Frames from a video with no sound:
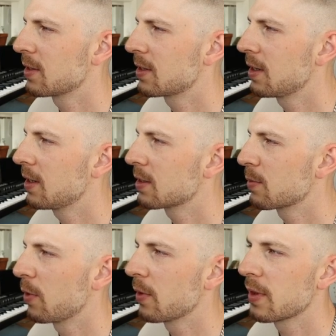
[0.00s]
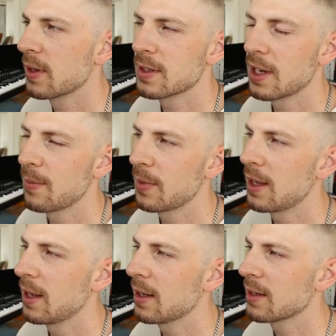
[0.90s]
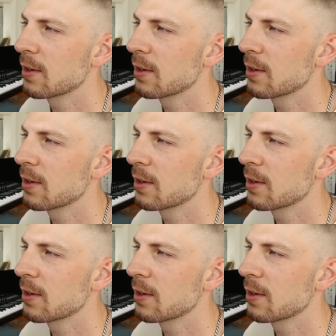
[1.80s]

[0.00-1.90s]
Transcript: can see these are both in the same key,